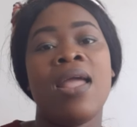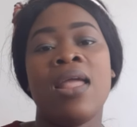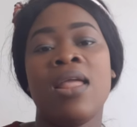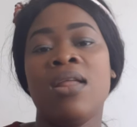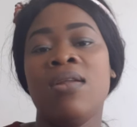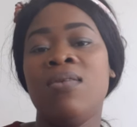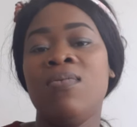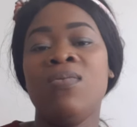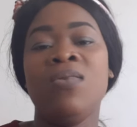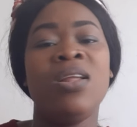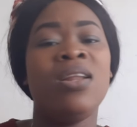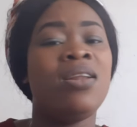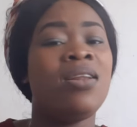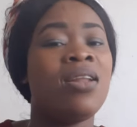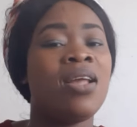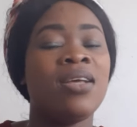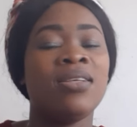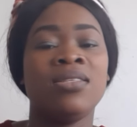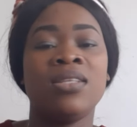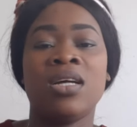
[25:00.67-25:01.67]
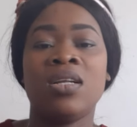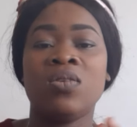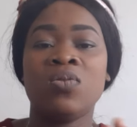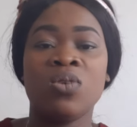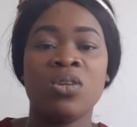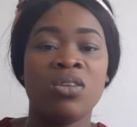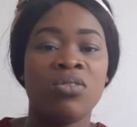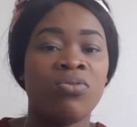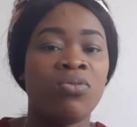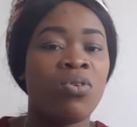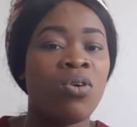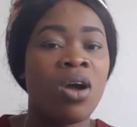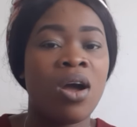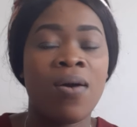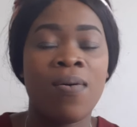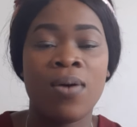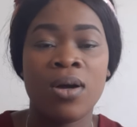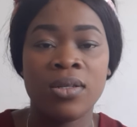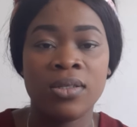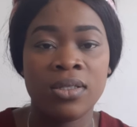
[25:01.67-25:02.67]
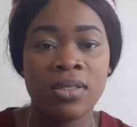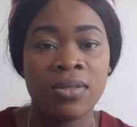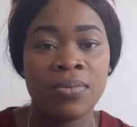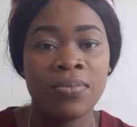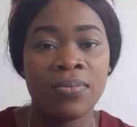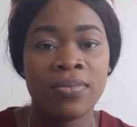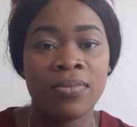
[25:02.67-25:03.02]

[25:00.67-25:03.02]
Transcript: in less than 24 hours.